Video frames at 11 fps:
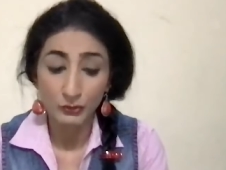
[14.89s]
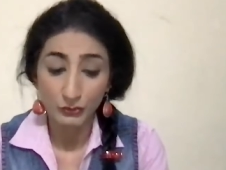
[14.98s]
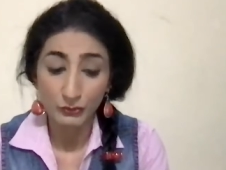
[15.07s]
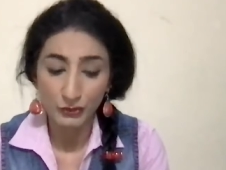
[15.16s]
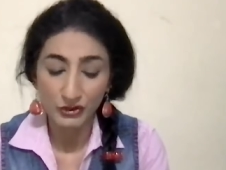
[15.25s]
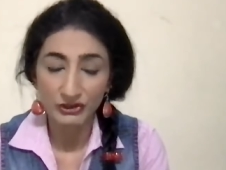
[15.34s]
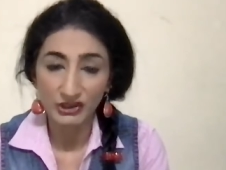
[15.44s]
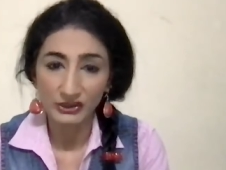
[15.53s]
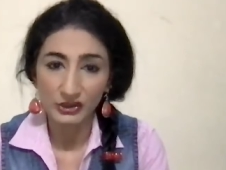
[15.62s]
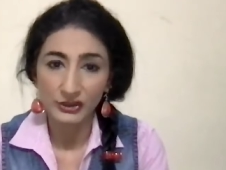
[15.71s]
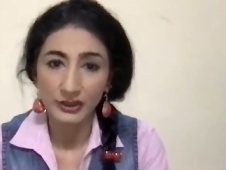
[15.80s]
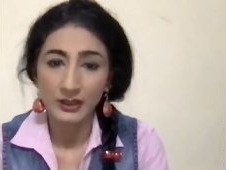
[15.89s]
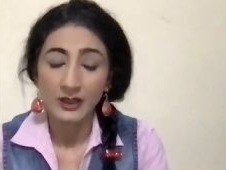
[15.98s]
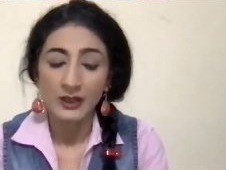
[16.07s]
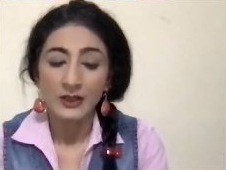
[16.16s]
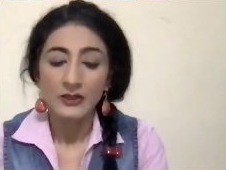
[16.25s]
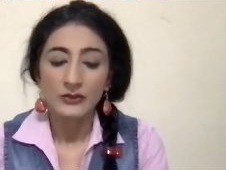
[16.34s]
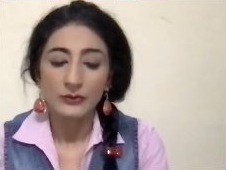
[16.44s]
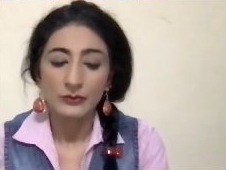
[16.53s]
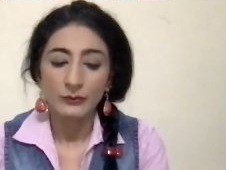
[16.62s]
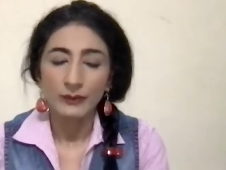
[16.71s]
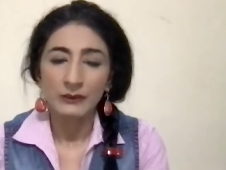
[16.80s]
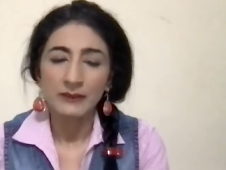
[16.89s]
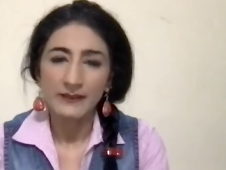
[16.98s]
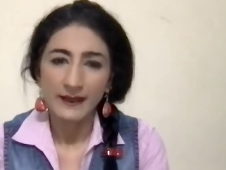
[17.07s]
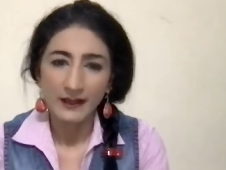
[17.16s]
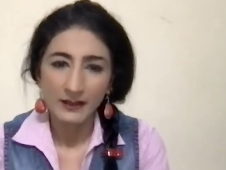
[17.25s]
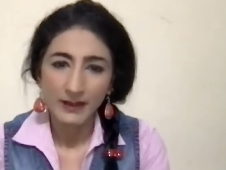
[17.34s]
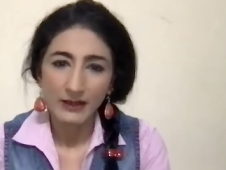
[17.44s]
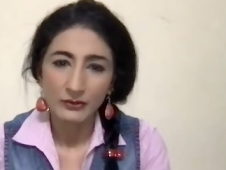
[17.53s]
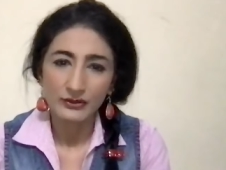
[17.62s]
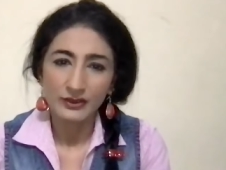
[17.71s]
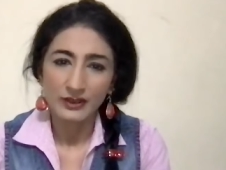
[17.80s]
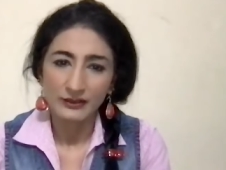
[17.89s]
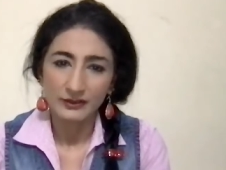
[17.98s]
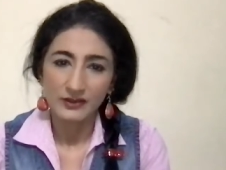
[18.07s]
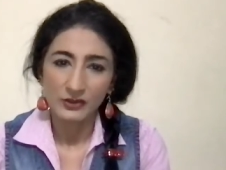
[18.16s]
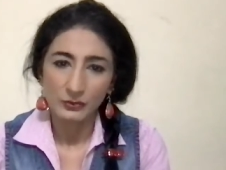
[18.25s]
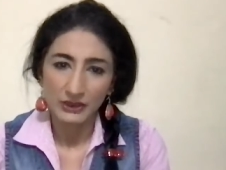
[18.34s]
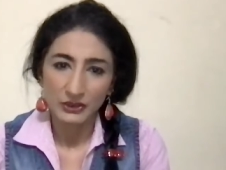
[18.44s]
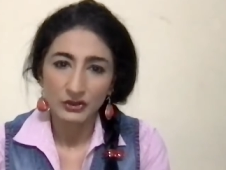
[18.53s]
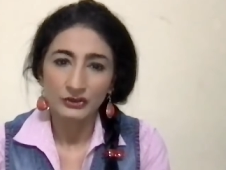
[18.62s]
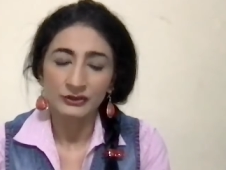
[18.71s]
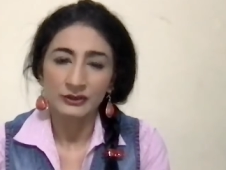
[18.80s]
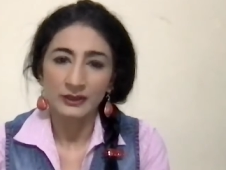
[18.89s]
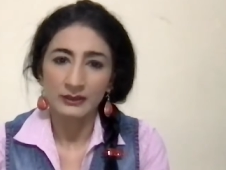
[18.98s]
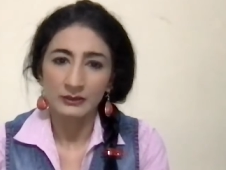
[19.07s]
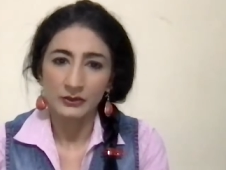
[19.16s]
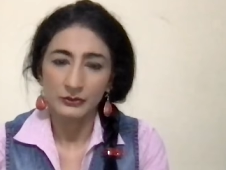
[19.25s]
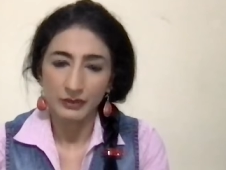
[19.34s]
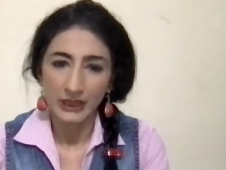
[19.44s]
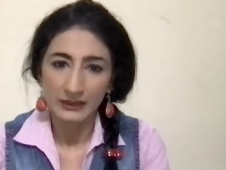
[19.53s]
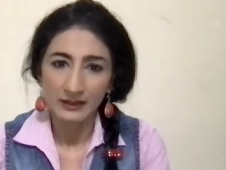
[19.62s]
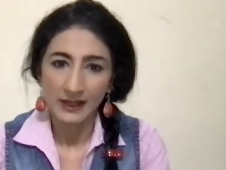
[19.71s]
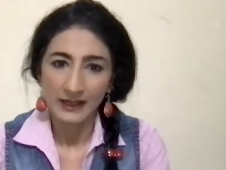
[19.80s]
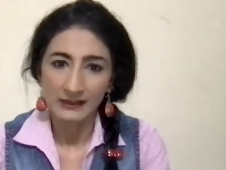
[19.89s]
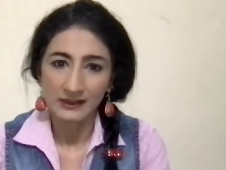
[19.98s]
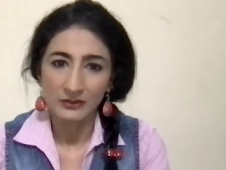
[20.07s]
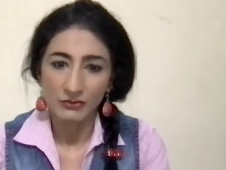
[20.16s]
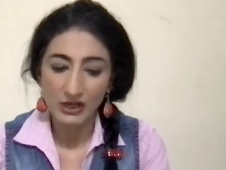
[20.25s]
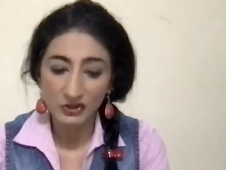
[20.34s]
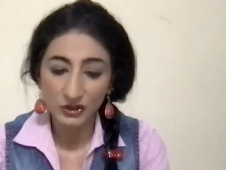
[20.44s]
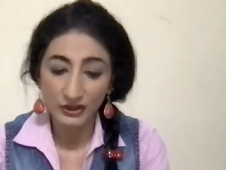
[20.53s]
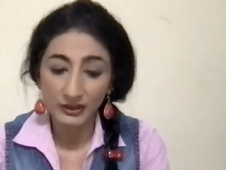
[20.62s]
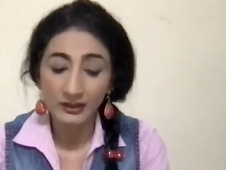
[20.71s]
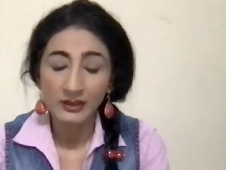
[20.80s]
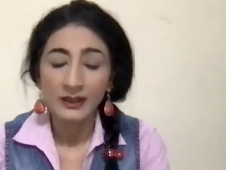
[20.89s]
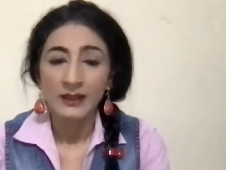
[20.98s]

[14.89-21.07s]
crucial juncture. So when we think about the current situation in Ukraine and in Russia,